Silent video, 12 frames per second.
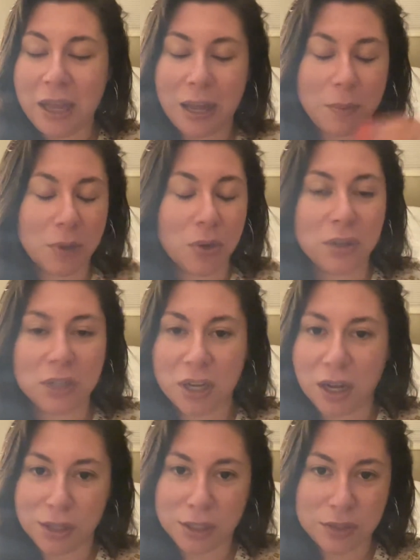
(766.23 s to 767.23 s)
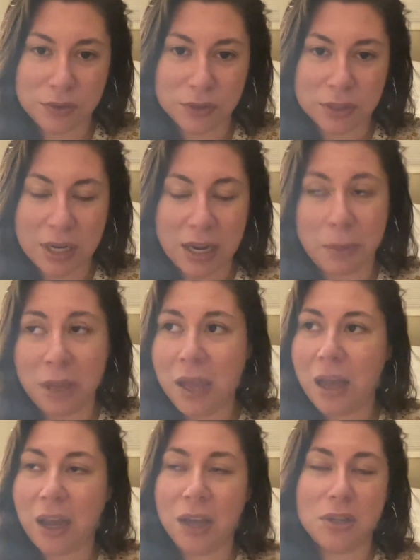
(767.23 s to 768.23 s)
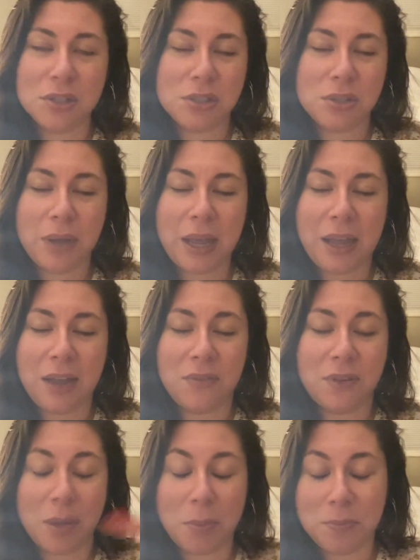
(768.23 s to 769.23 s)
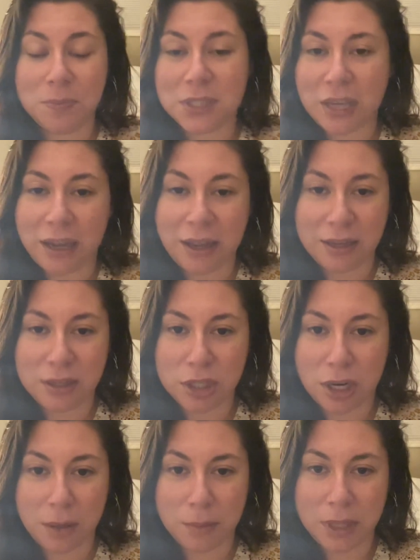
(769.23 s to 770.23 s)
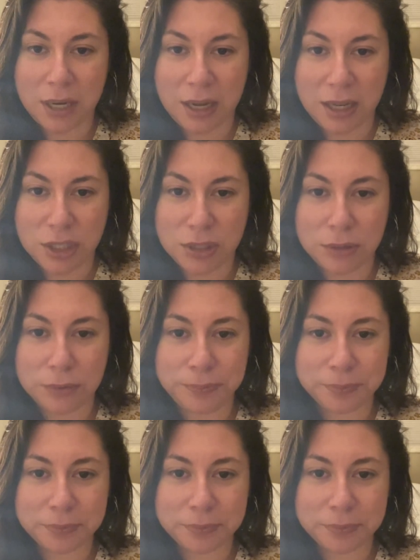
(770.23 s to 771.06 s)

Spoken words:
I'm going to college full-time. I also have a side job that I do.